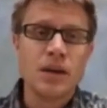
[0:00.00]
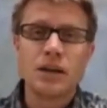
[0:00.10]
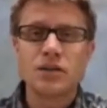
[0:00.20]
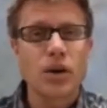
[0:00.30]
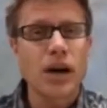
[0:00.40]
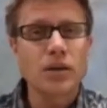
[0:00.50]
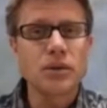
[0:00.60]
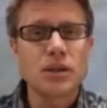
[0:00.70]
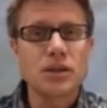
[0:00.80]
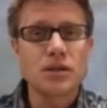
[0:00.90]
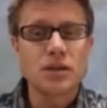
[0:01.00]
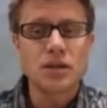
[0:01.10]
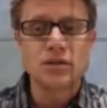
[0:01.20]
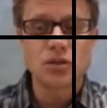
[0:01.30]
And so how do we teach this